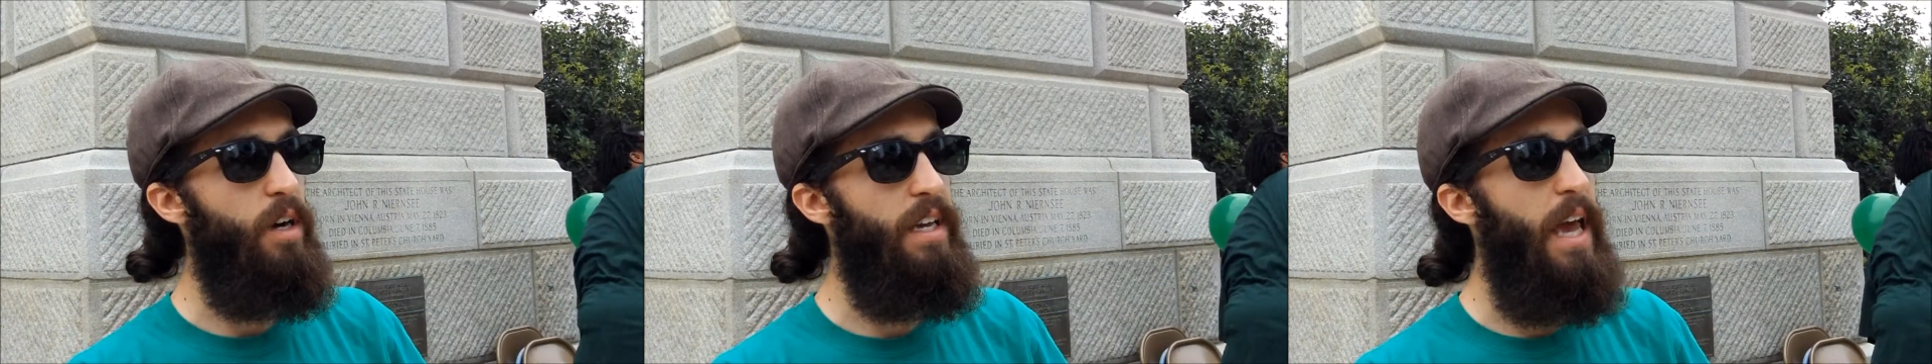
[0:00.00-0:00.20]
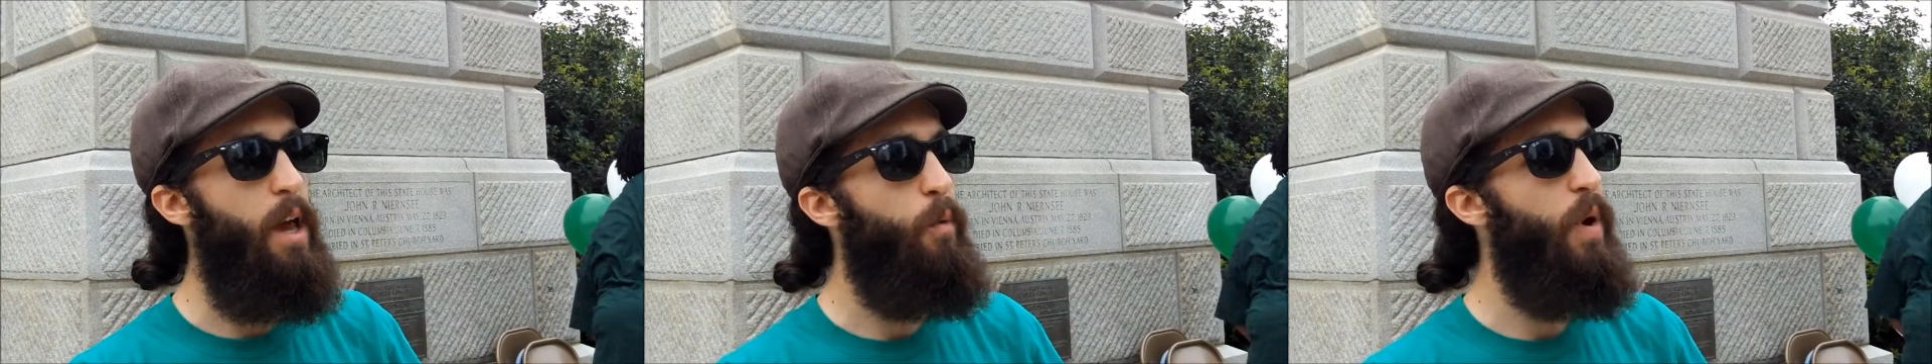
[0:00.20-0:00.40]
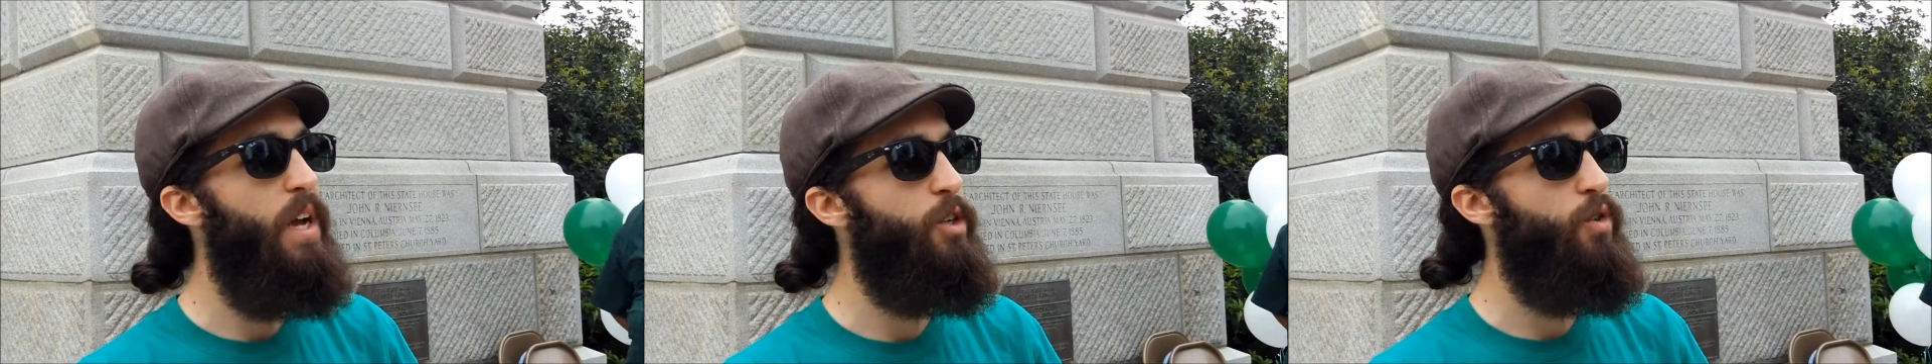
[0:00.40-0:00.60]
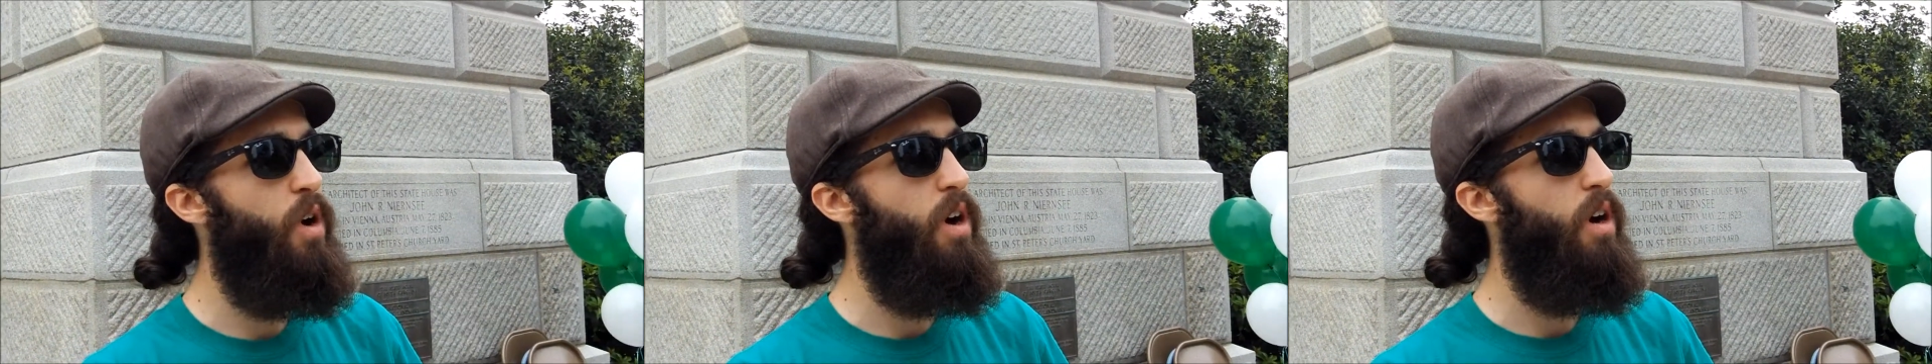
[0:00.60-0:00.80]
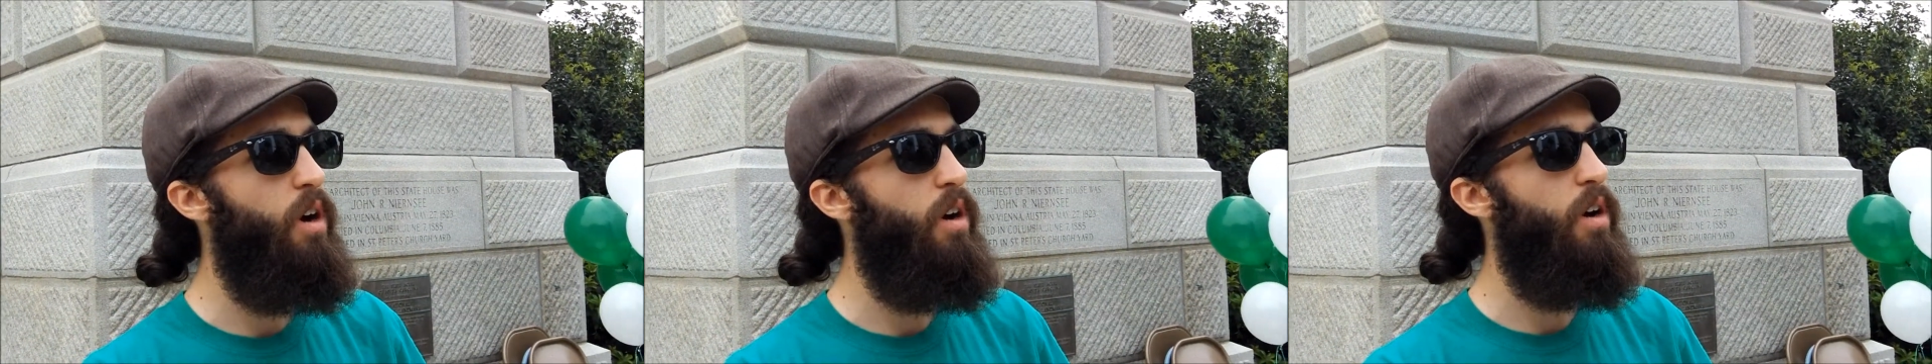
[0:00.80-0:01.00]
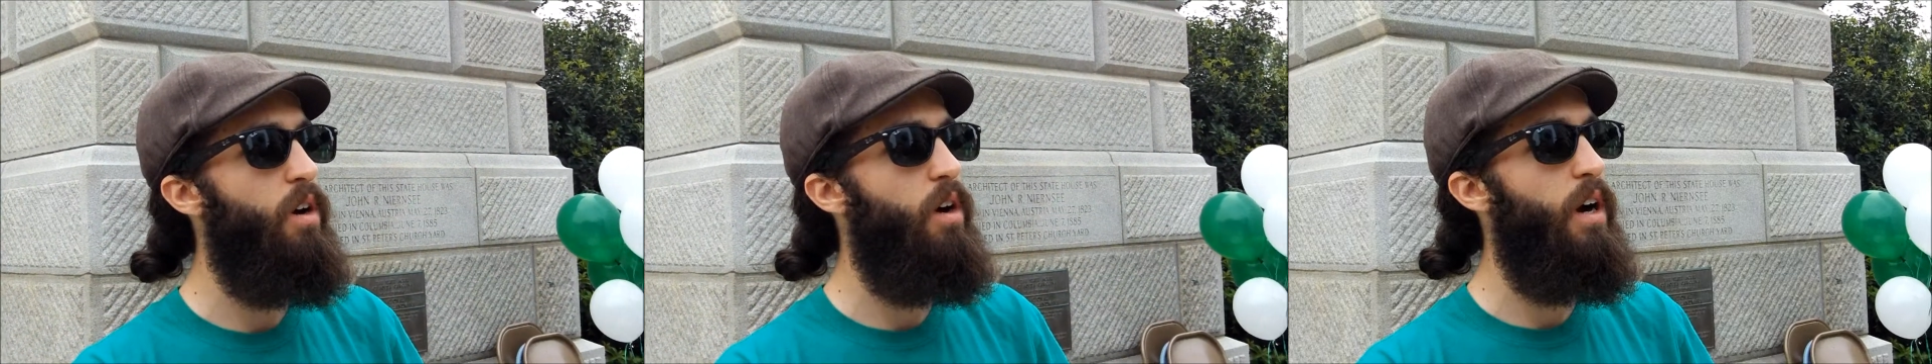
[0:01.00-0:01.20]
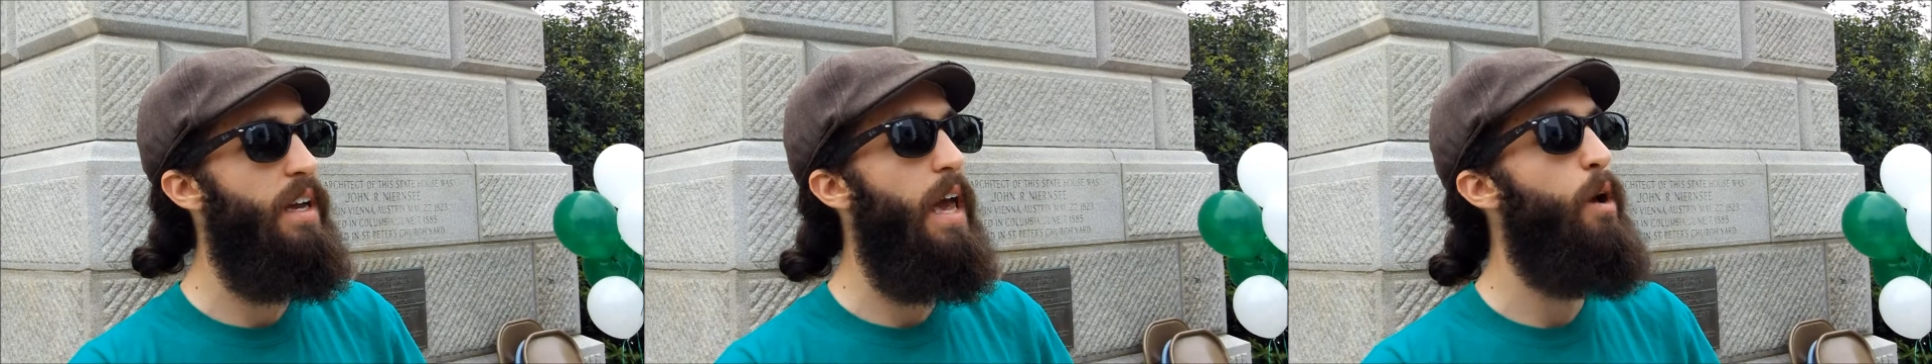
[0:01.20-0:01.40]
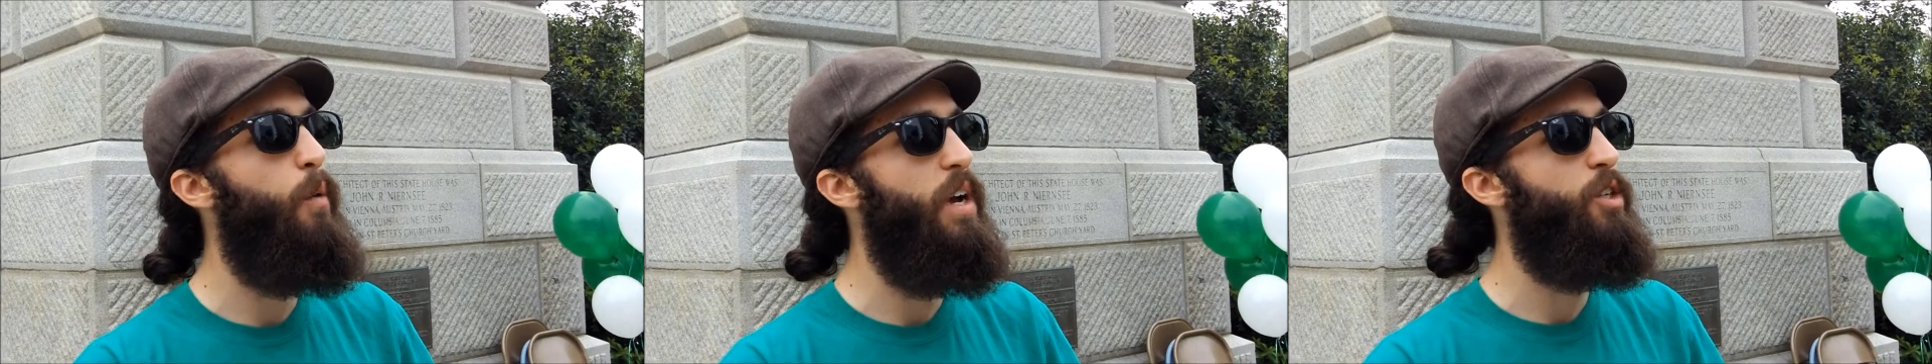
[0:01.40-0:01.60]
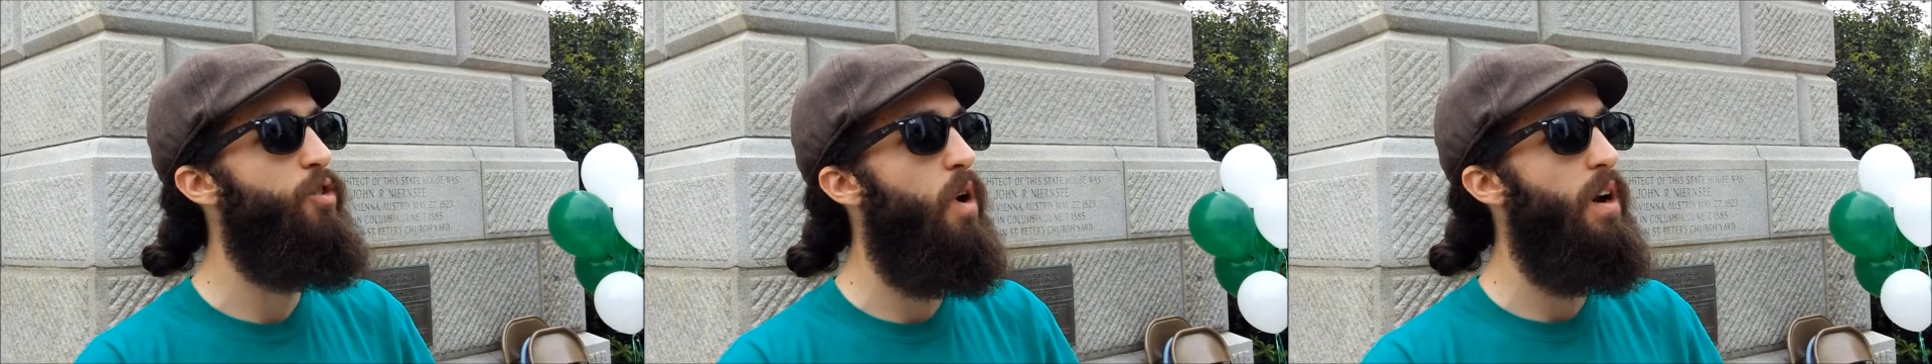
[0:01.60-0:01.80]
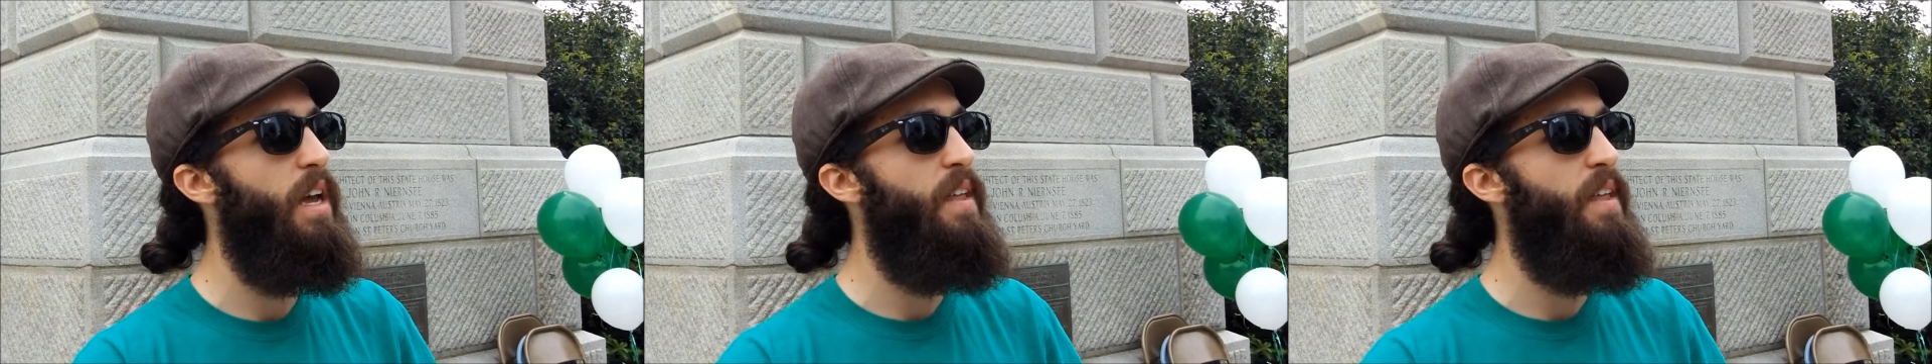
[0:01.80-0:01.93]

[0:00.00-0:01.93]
gateway drug,